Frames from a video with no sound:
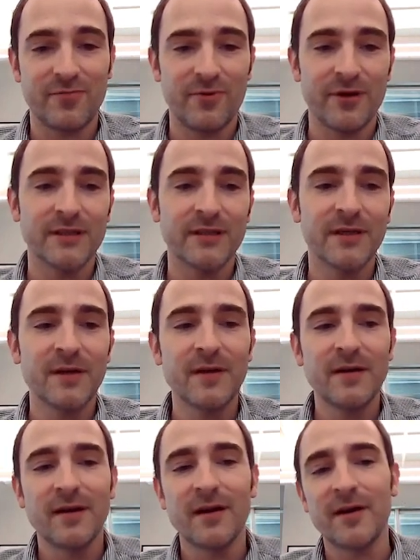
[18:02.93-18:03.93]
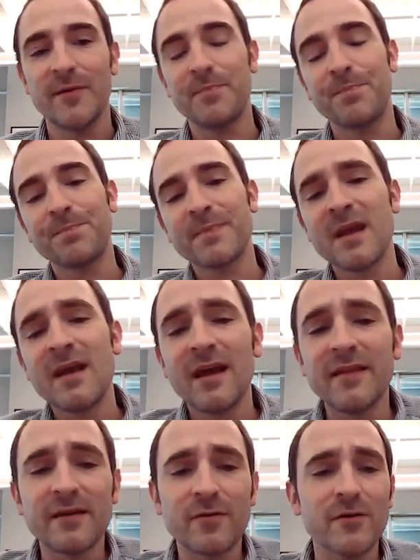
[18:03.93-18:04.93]
throughput.
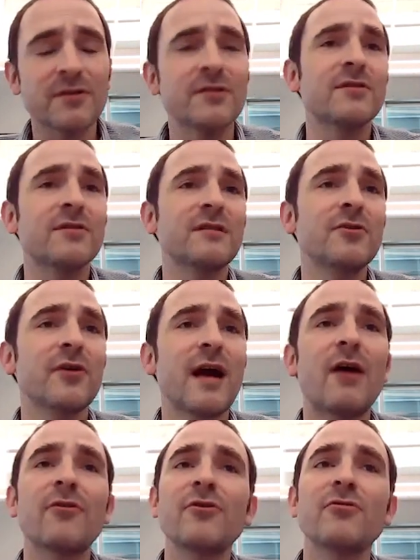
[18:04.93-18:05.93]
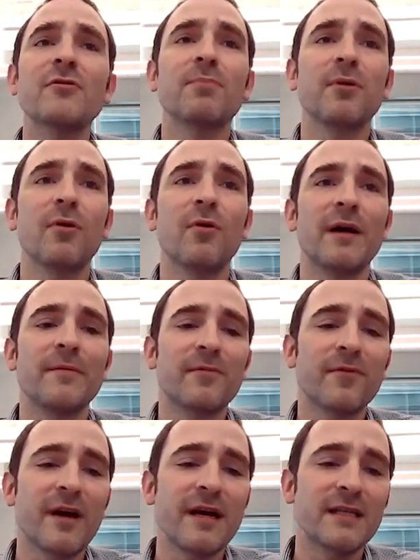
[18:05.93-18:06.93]
And then, of course, there's your how do you deploy,
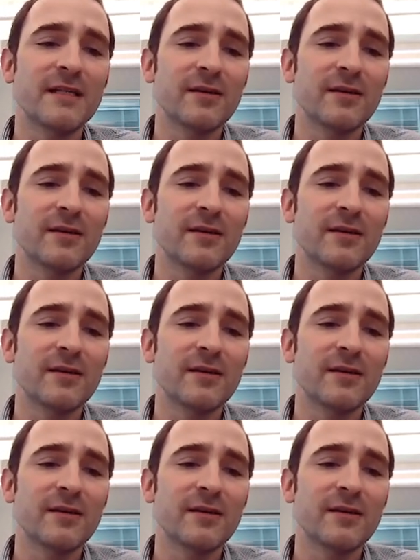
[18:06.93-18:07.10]
right?